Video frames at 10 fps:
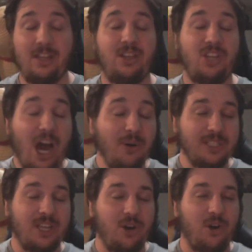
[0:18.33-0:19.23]
Yo, what
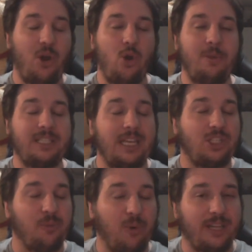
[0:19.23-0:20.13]
is going on, homies?
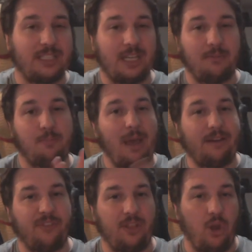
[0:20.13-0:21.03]
It's your boy Stump
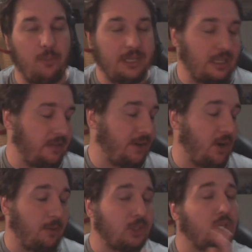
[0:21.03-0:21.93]
back for another O P T C video,
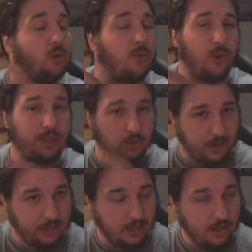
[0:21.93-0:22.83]
and we're going to do a really
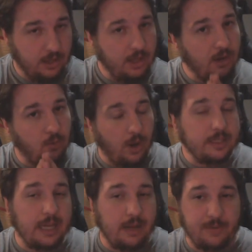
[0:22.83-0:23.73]
quick
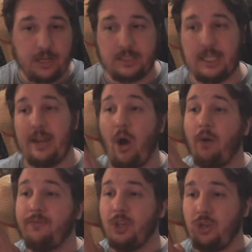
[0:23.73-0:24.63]
rundown video today
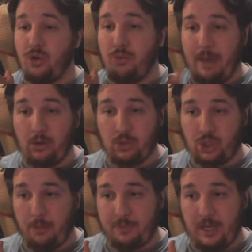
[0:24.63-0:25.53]
of the new metal
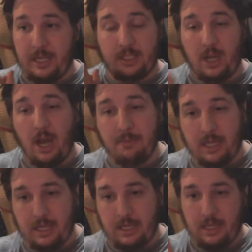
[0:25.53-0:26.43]
shop that is
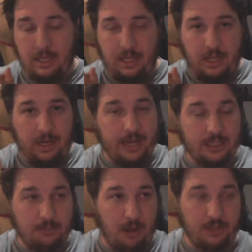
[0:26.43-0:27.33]
coming
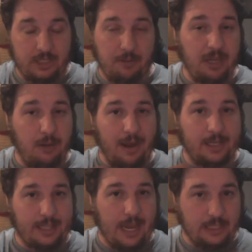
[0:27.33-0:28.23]
next month. It's coming in about a
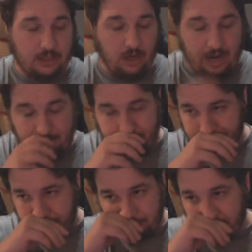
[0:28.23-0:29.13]
day's time.
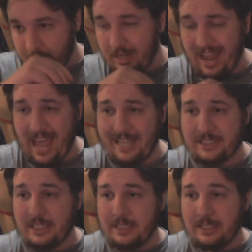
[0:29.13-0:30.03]

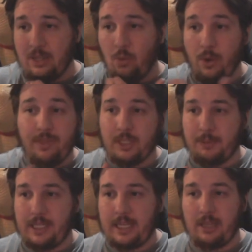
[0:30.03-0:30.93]
And with this
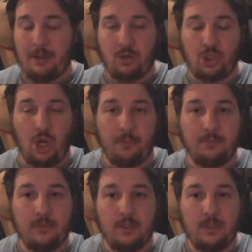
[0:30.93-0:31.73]
particular metal shop,